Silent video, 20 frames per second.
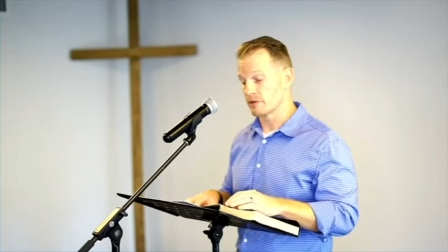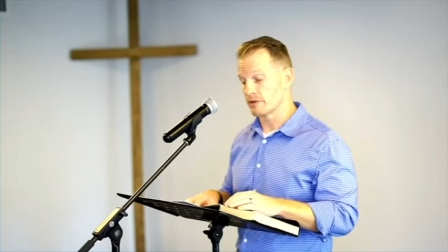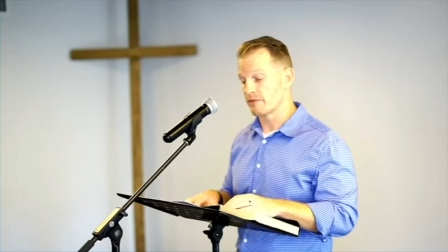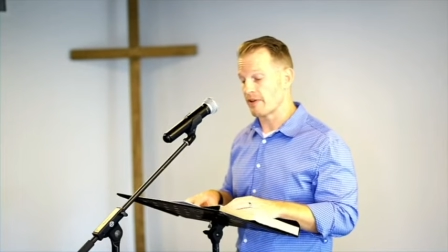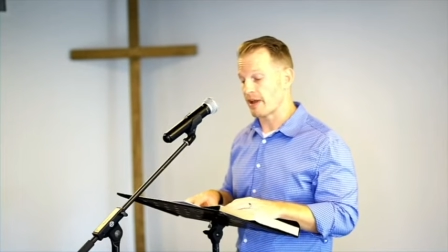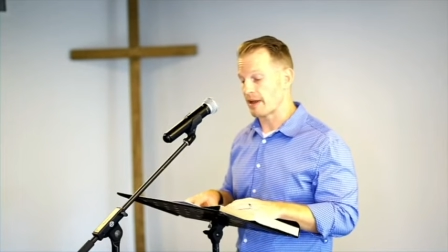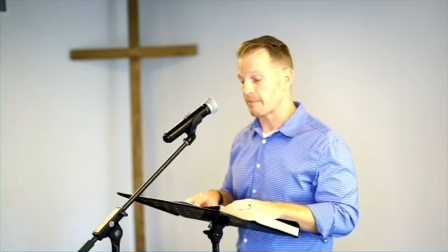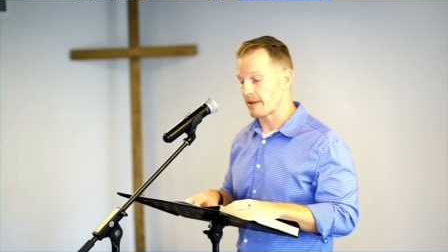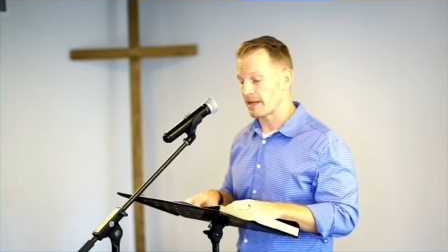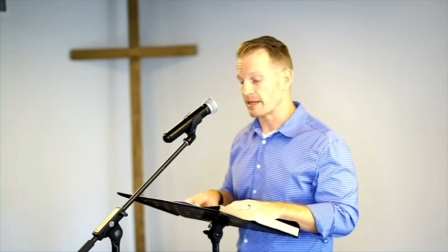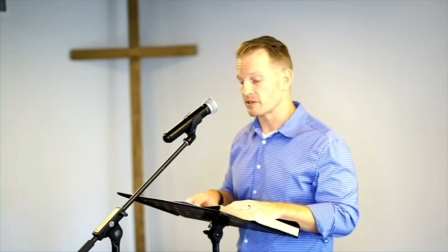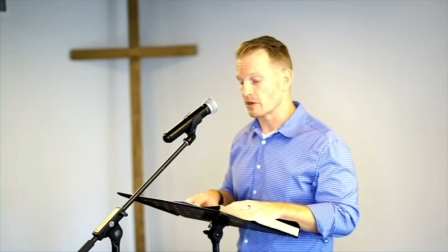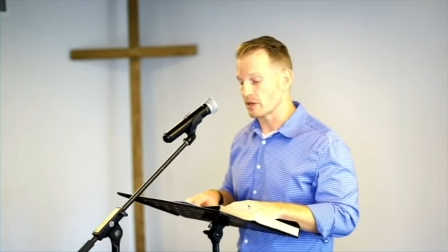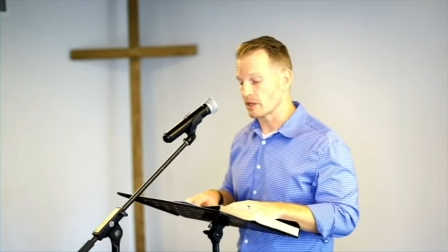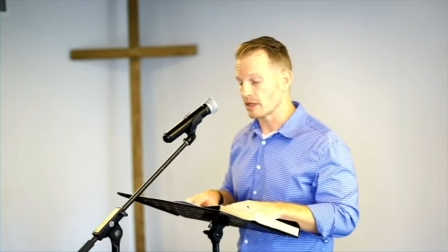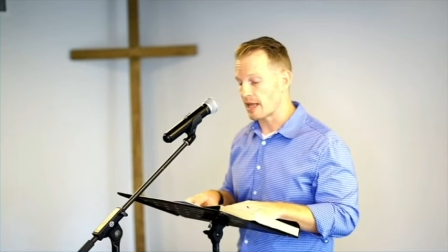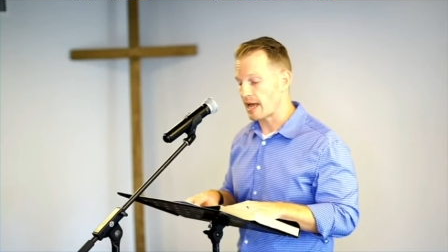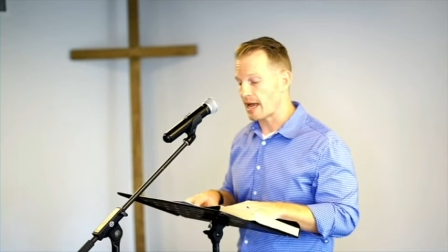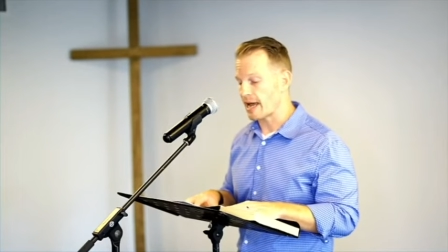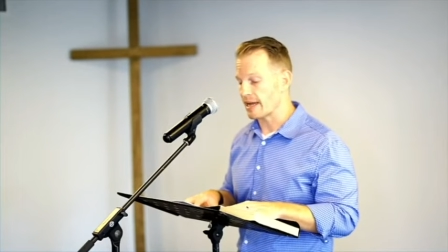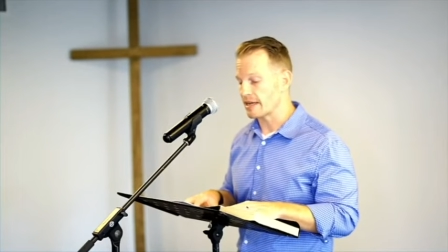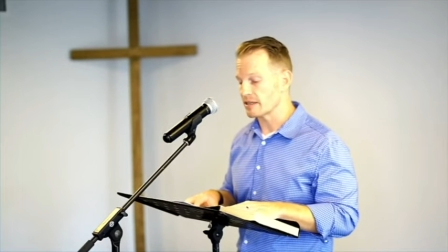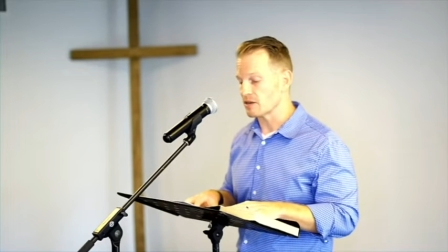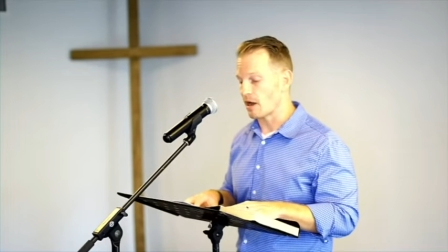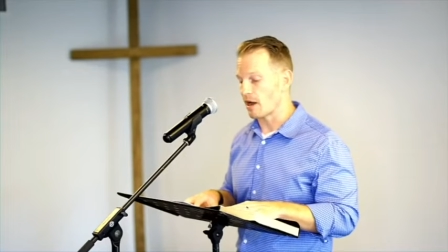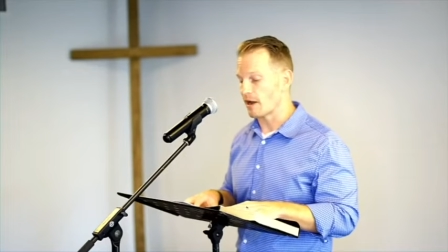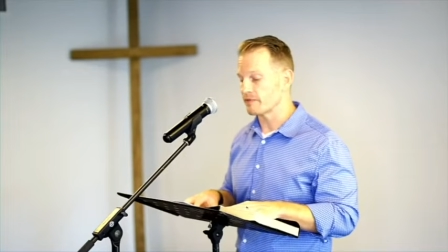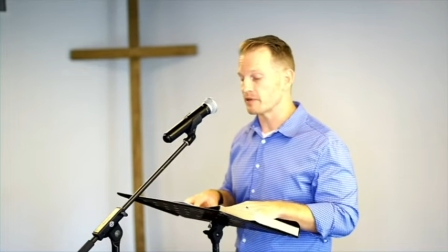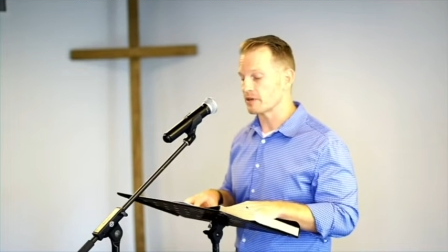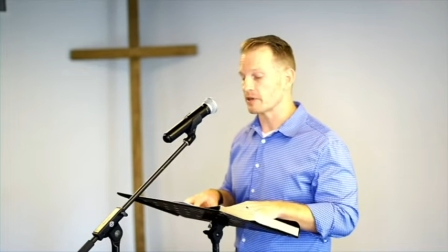in fact, based on lies,
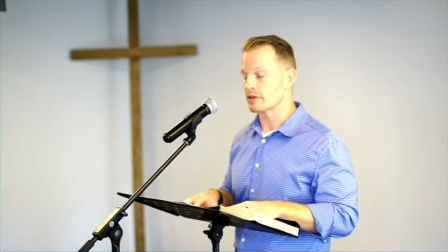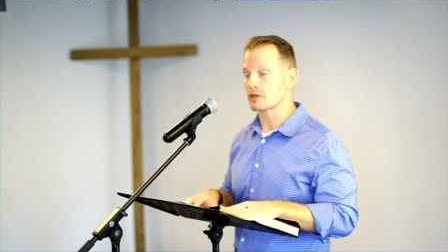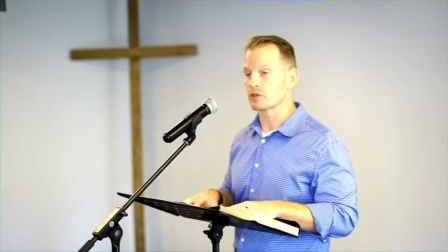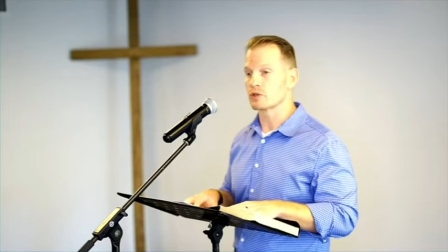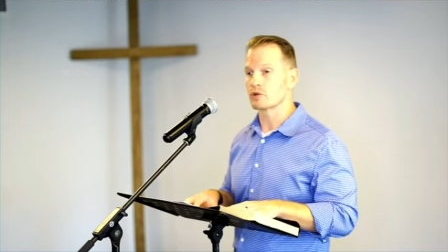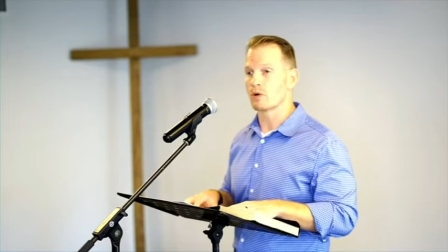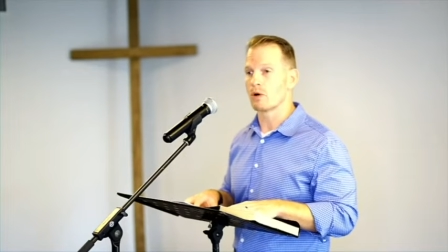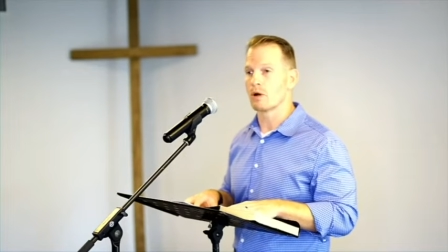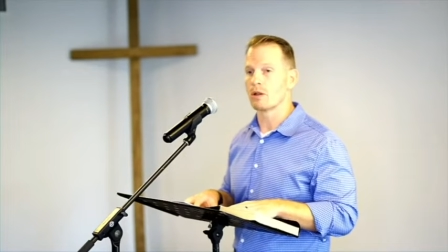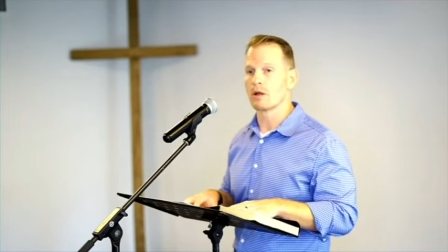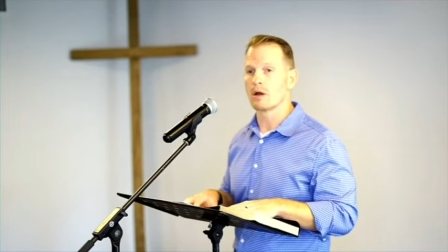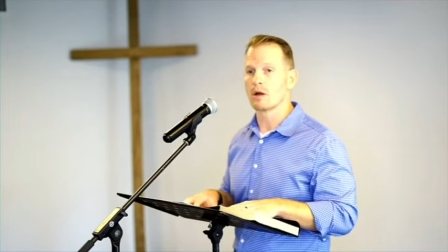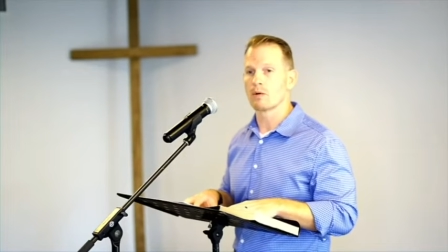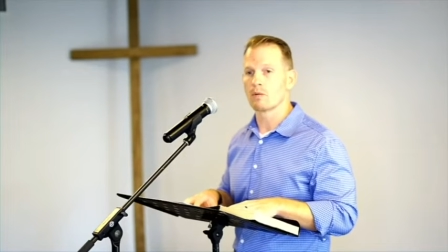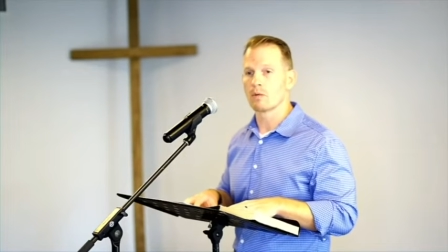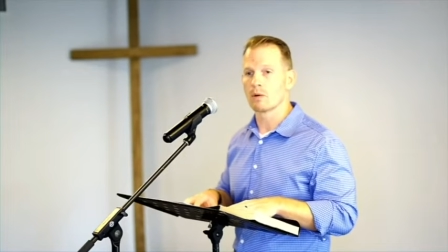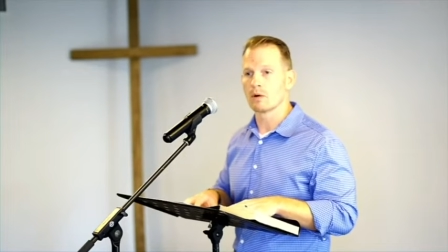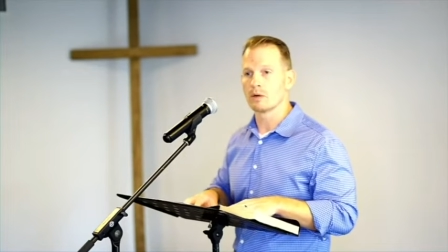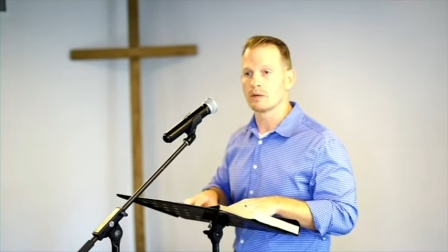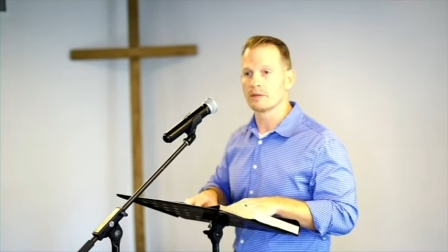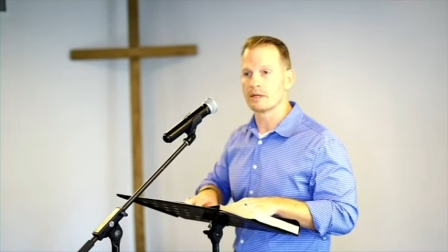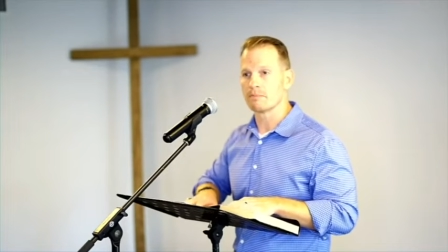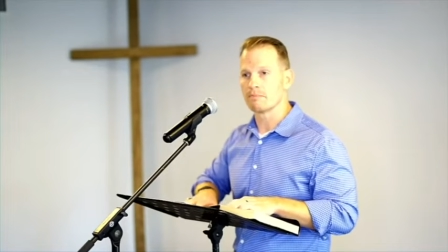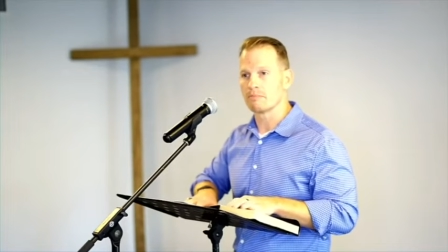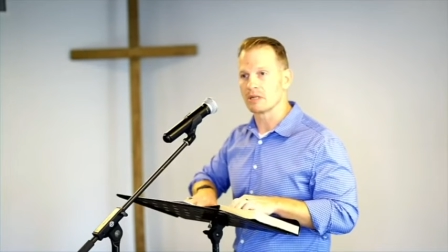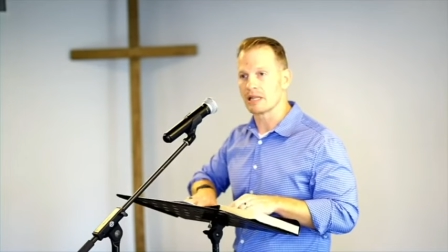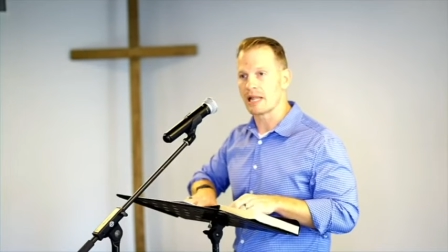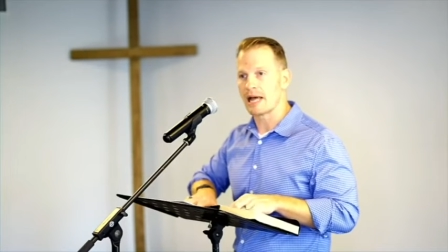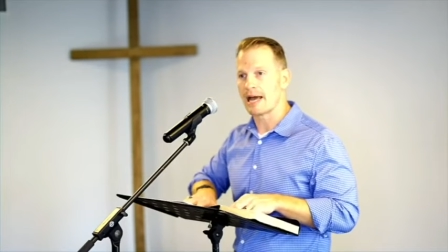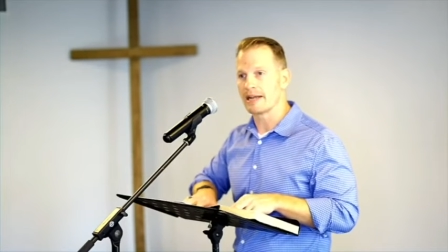often control our world and
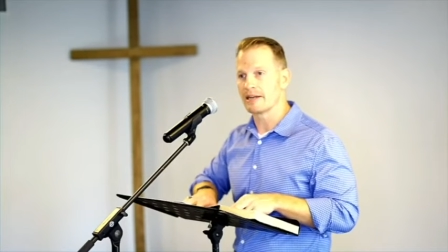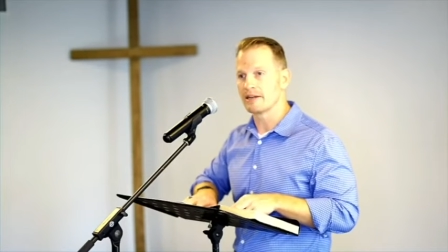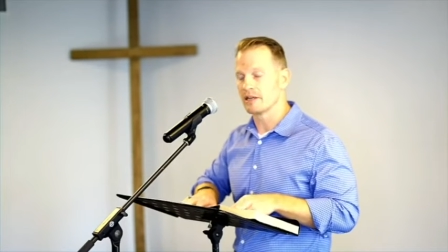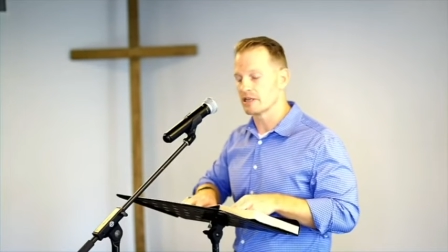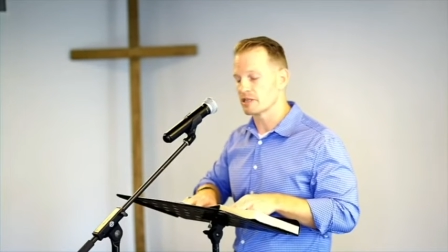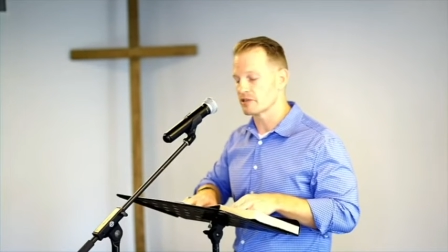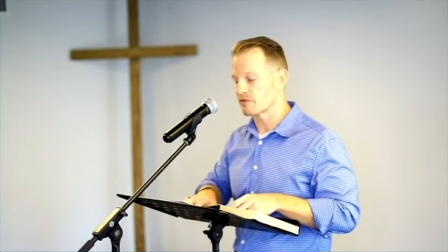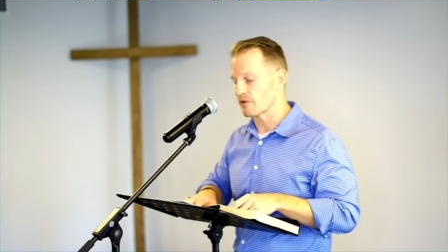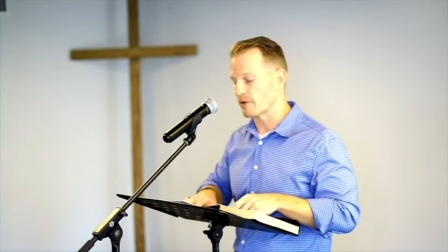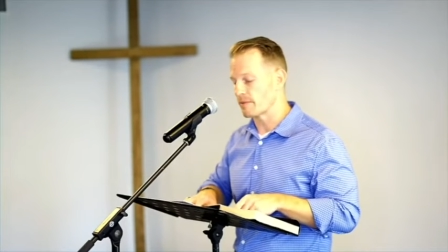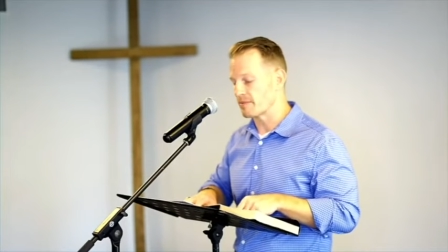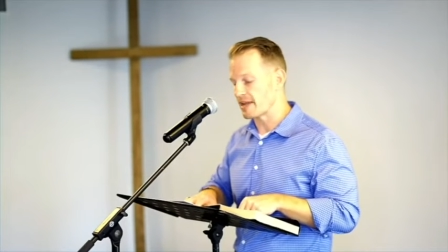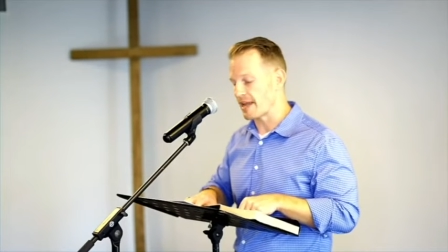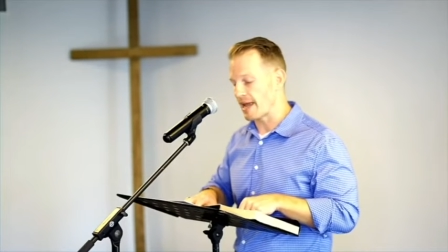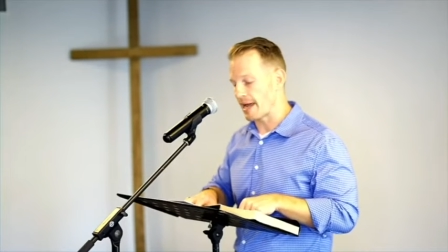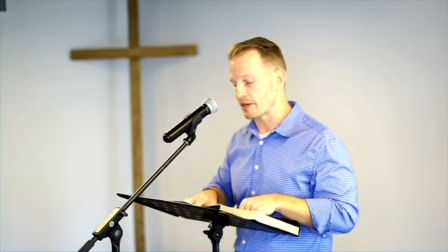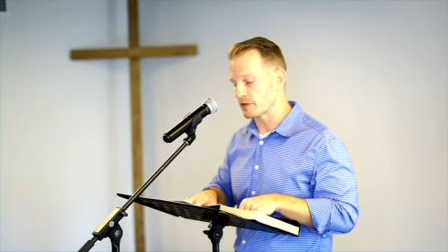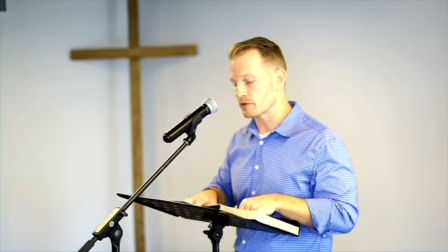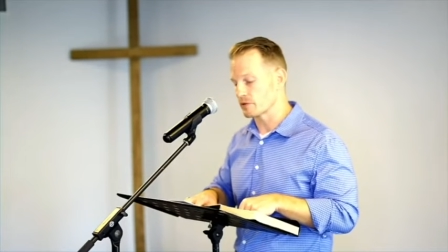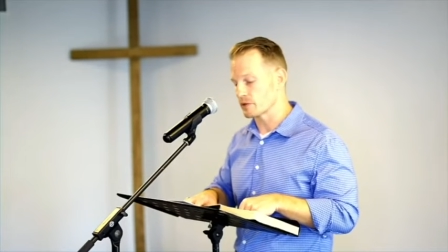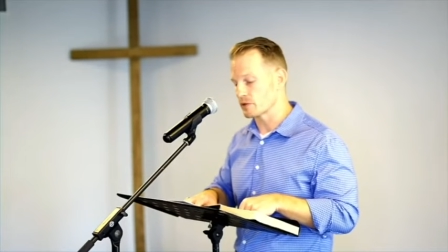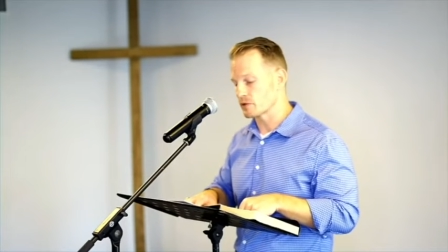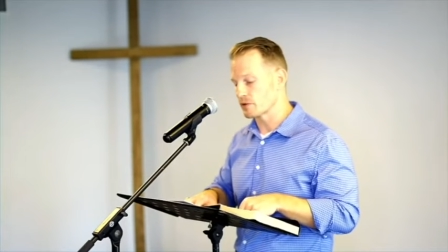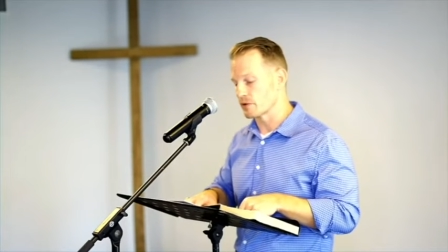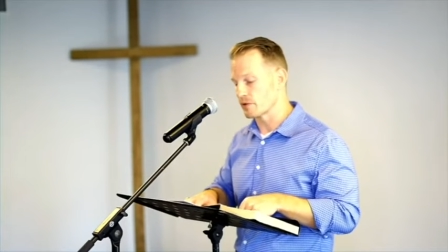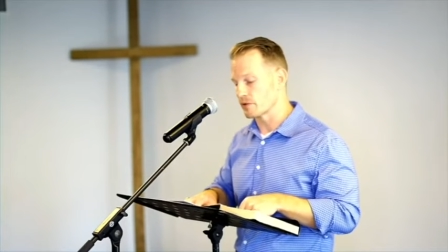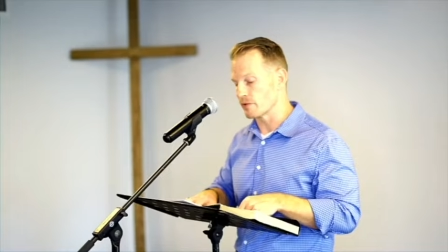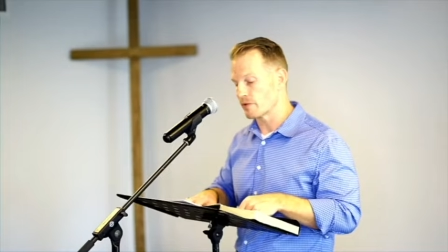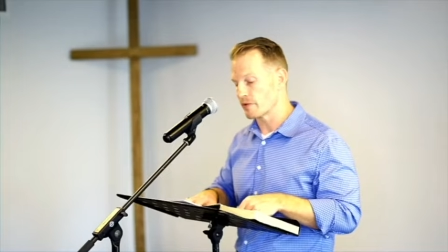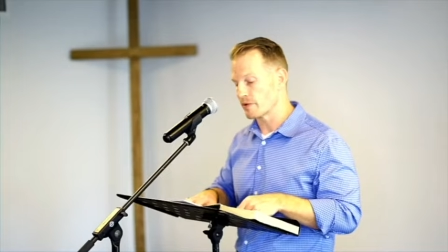blind us from the actual
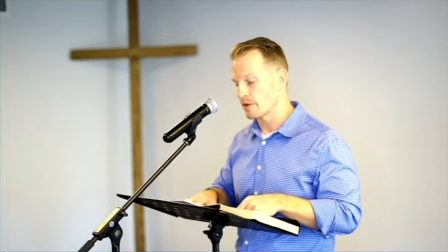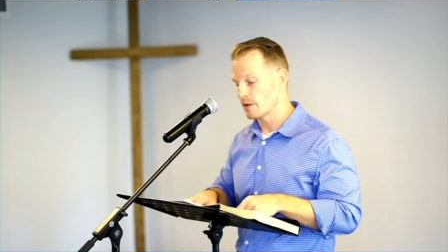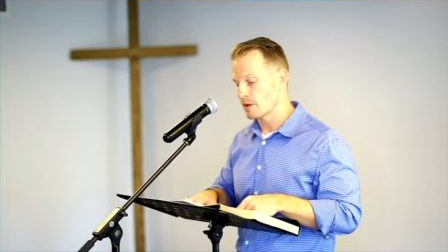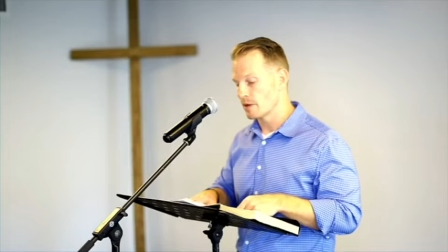truth.